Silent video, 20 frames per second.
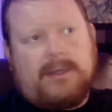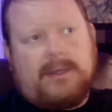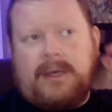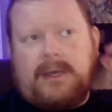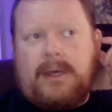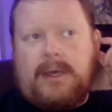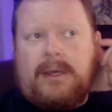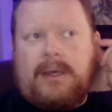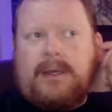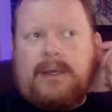
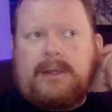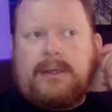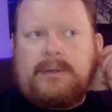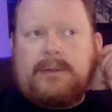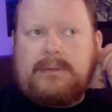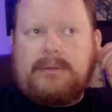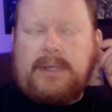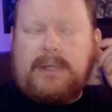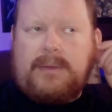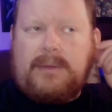
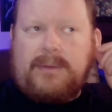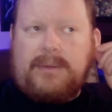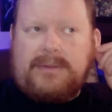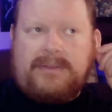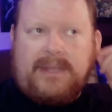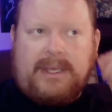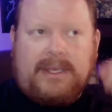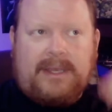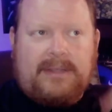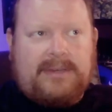God,
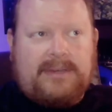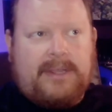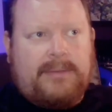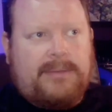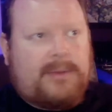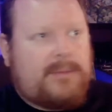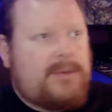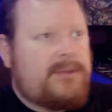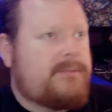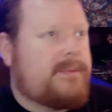what's that guy's name
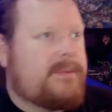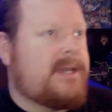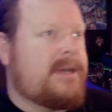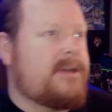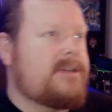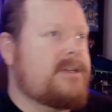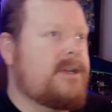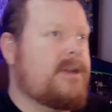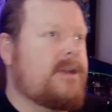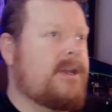that runs
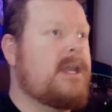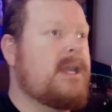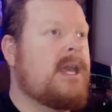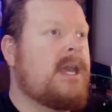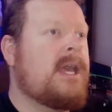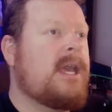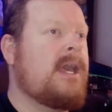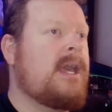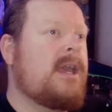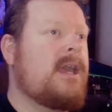Planetary?
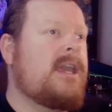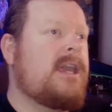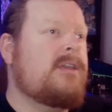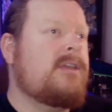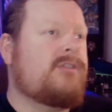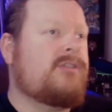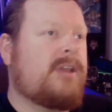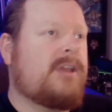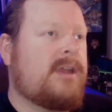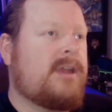He
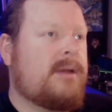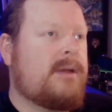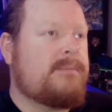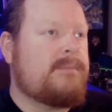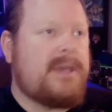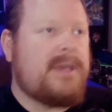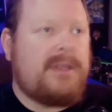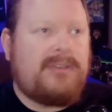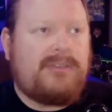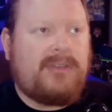used to get on
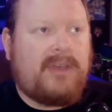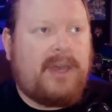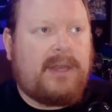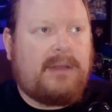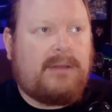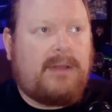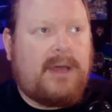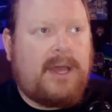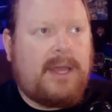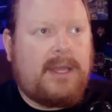Pinside
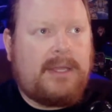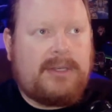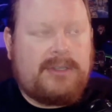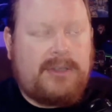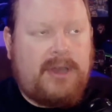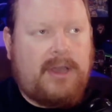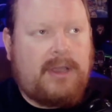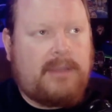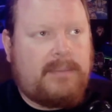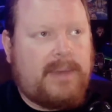a lot and
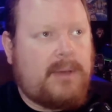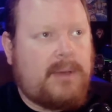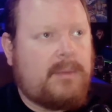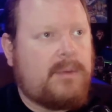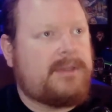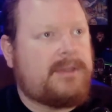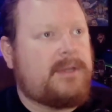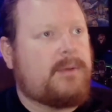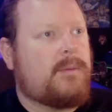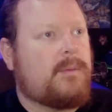talk about
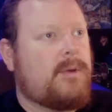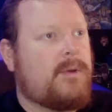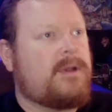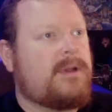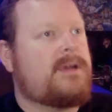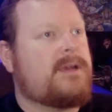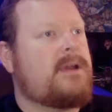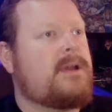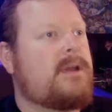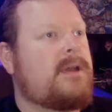what they were
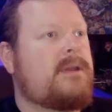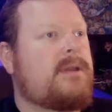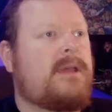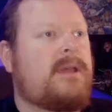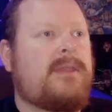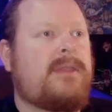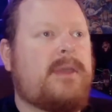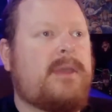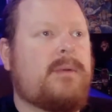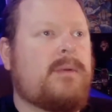working on,
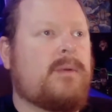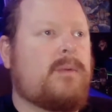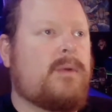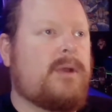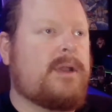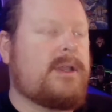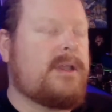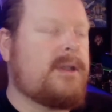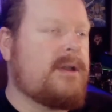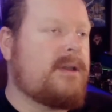and they were
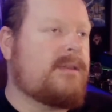working on